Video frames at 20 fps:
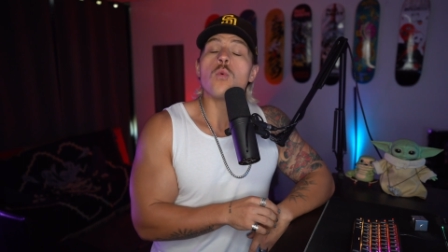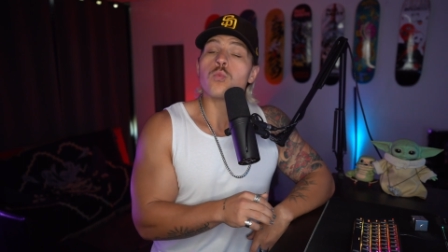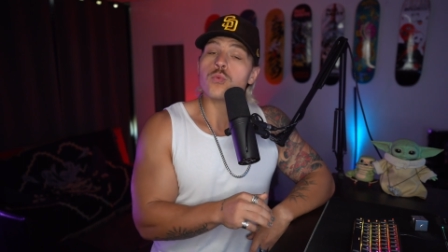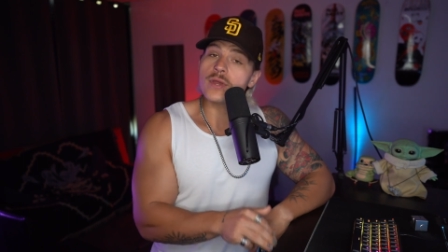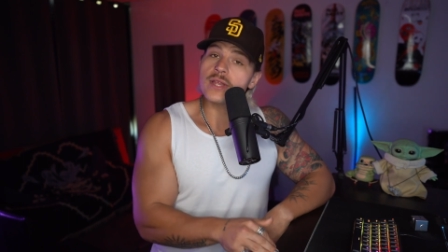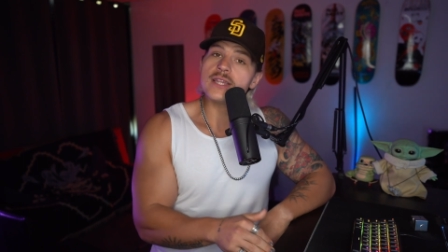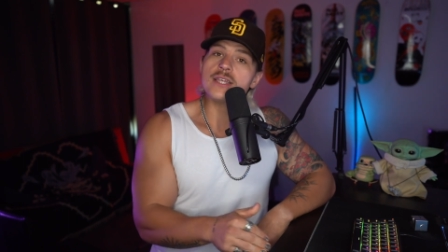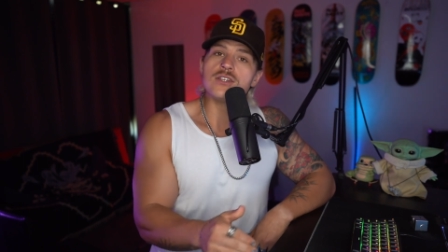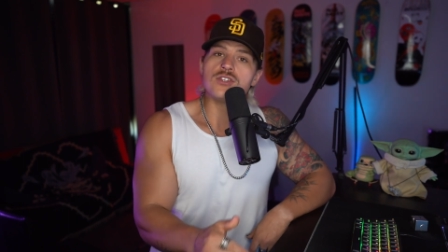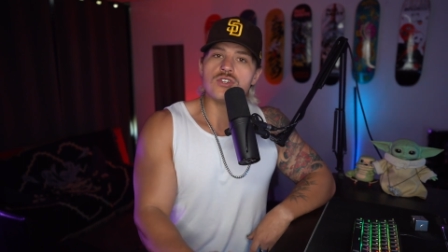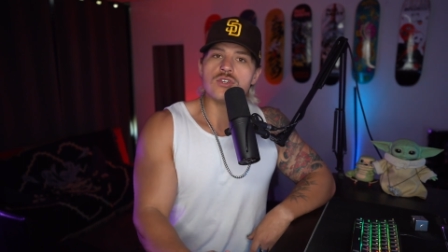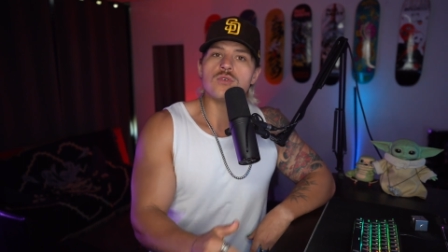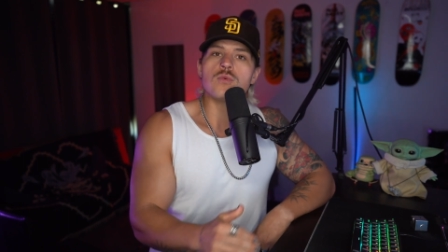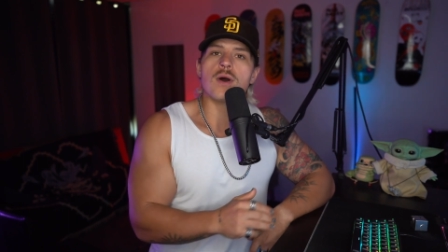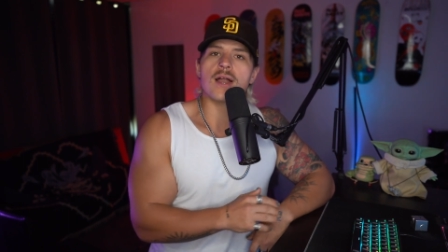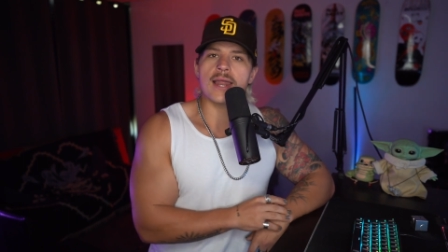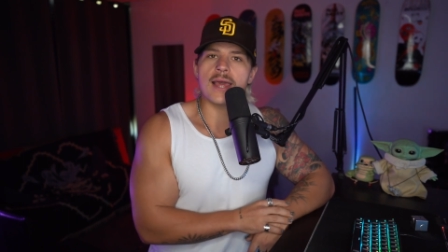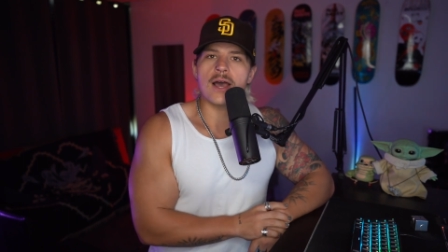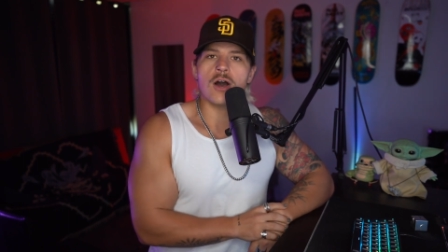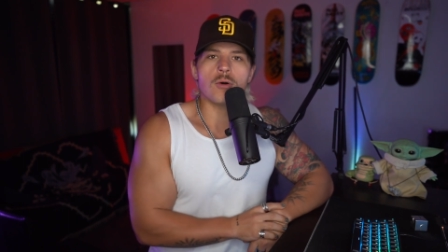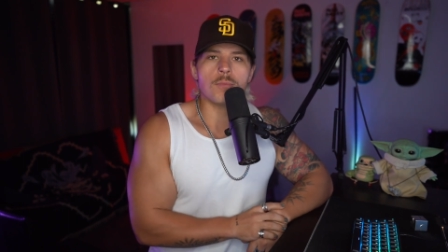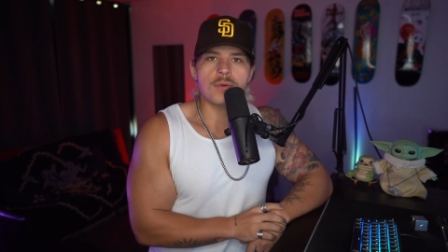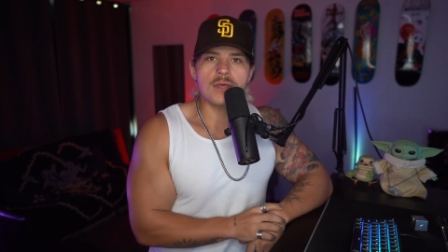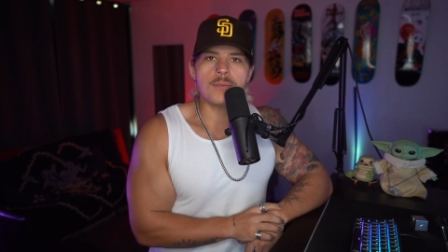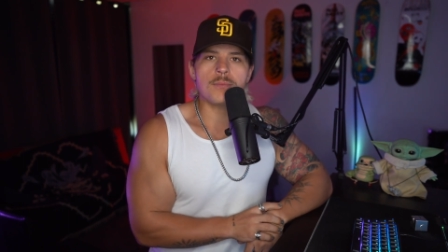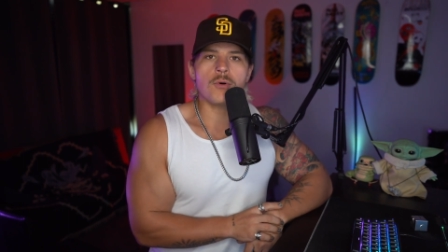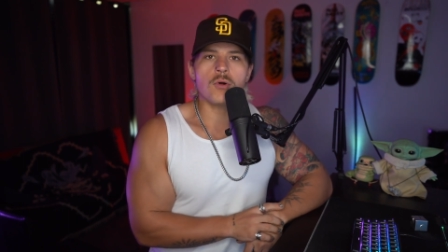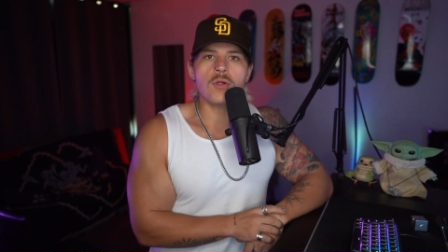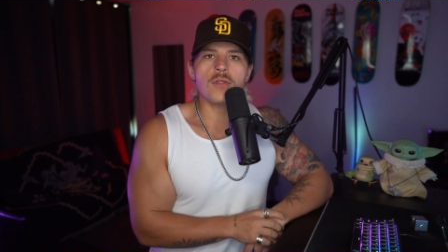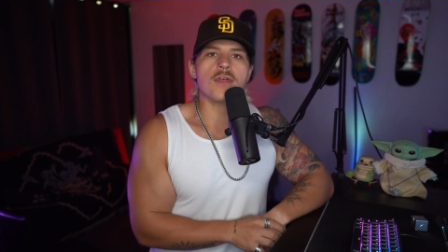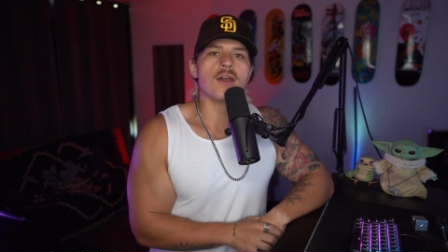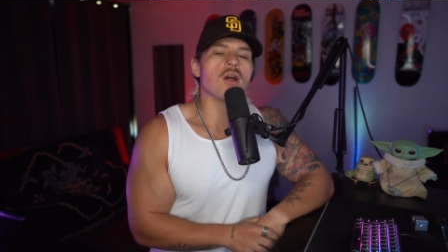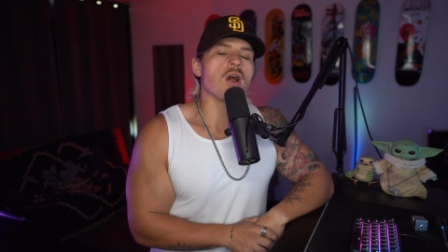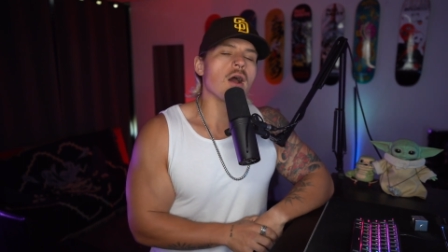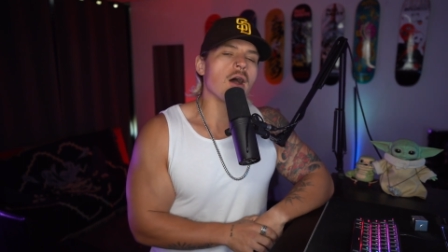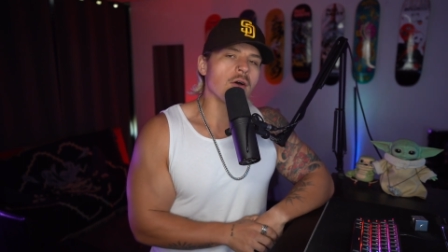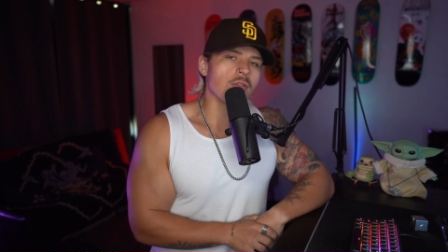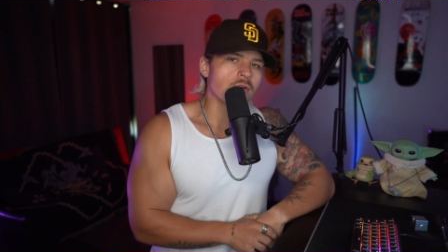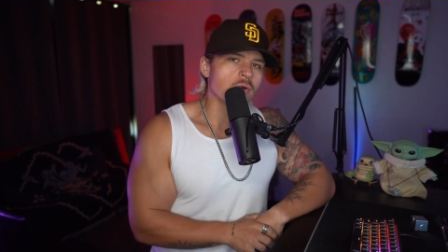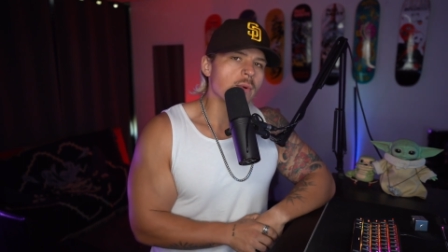really do want to help people there are
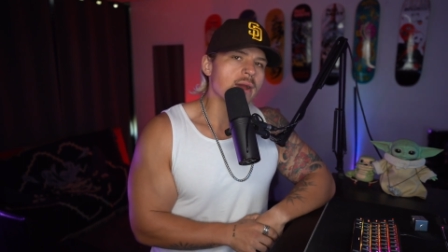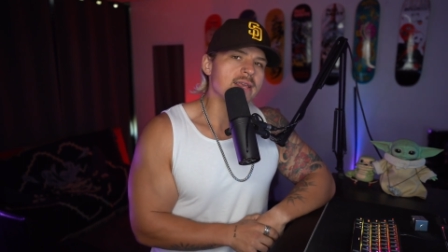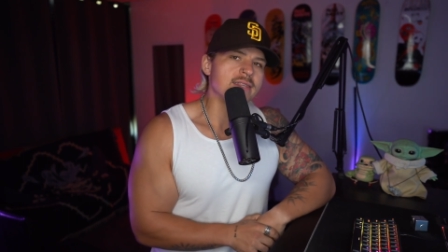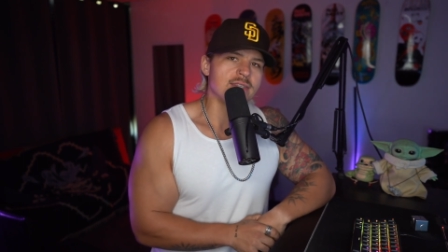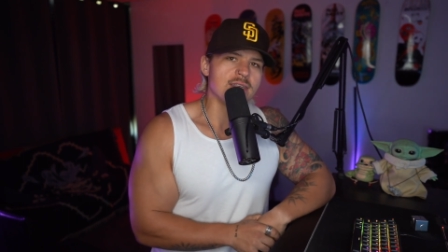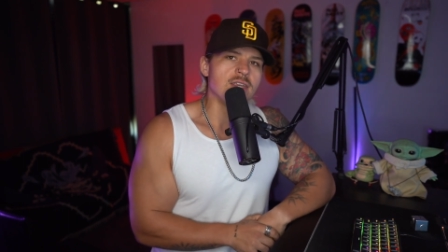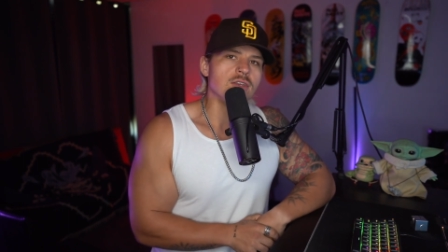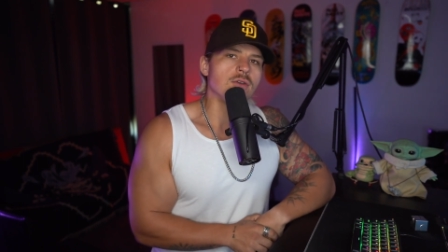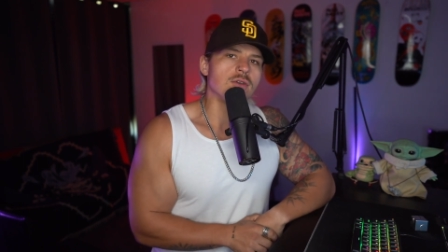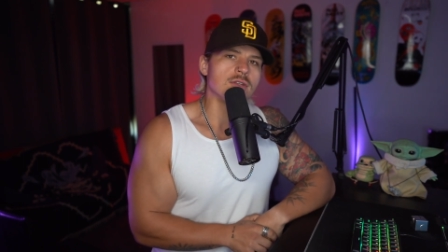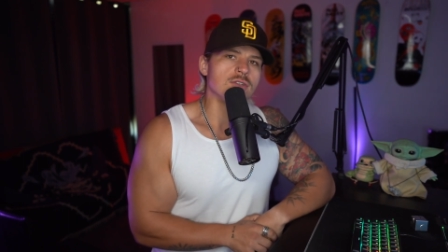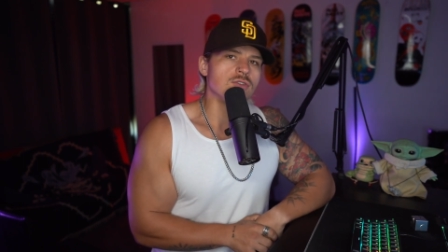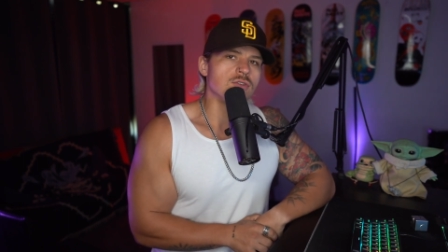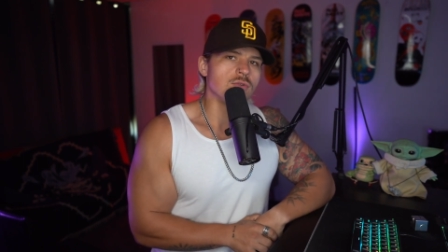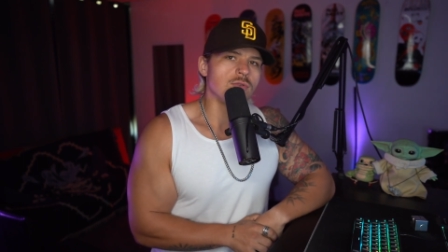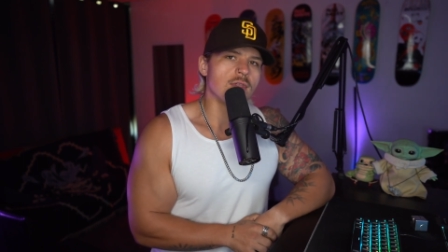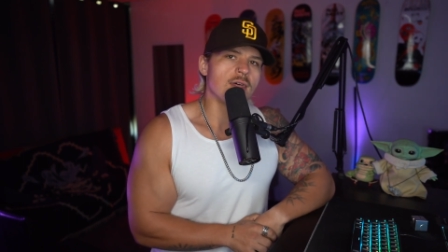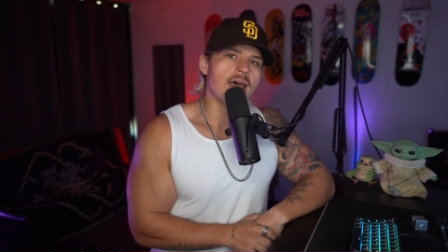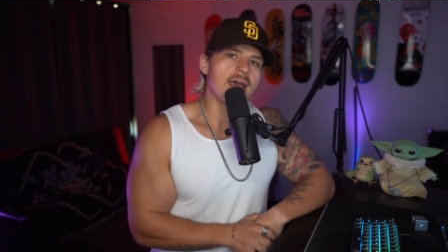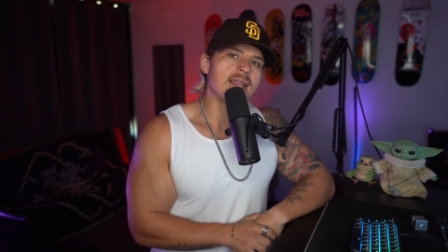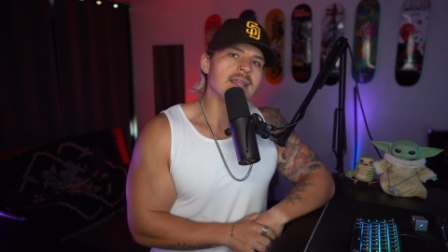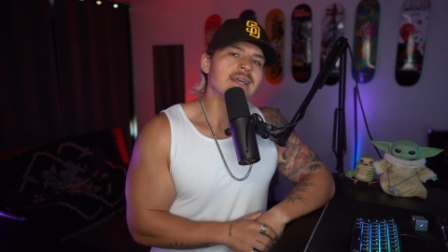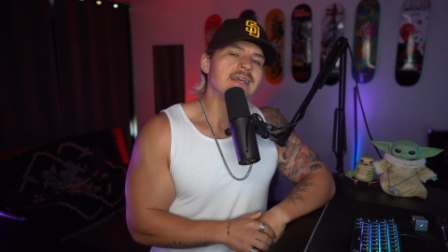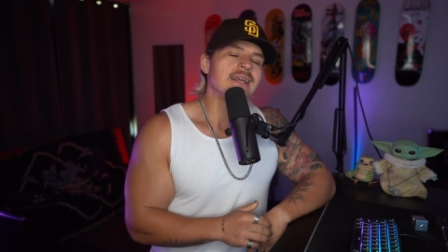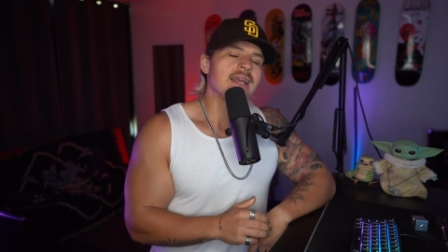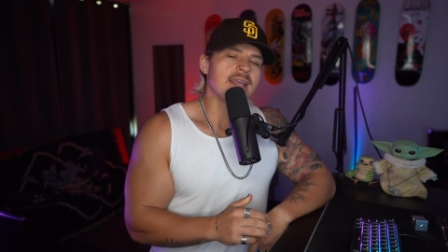other ways that you can do that